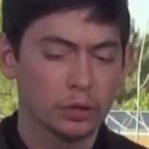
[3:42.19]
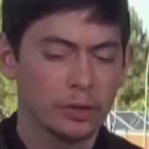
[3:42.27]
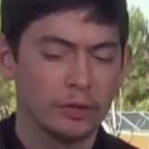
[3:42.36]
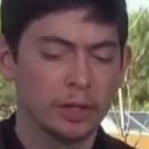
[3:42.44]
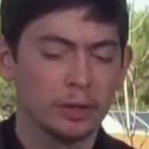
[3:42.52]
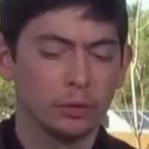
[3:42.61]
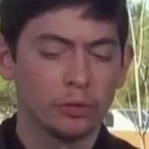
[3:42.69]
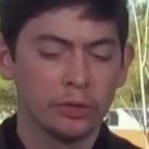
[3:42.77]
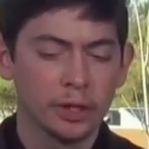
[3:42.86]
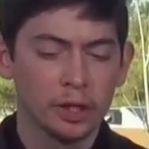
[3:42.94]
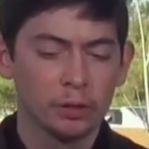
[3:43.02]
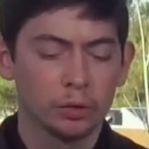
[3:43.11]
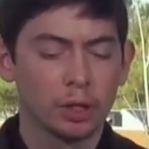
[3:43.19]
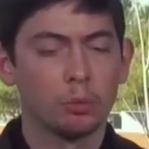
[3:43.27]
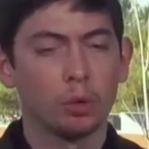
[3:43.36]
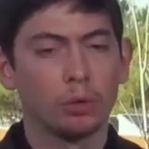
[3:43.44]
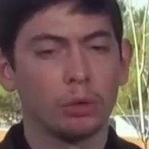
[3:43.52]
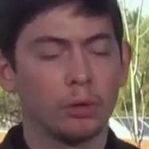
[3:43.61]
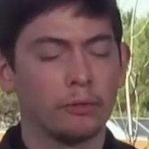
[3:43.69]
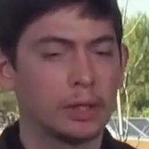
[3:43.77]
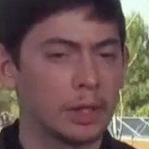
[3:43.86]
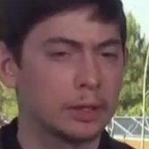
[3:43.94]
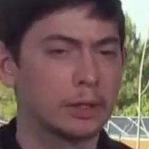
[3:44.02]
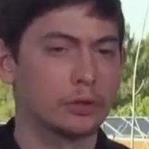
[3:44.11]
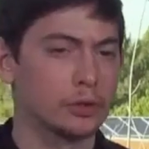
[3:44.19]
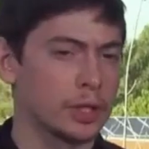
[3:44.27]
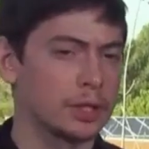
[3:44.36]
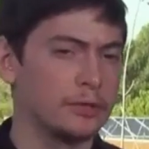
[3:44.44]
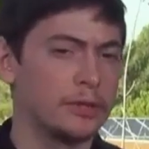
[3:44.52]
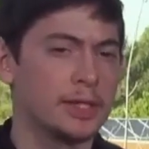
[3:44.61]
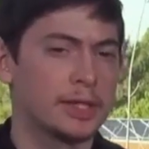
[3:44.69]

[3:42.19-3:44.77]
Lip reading: researcher named Phi Agra, who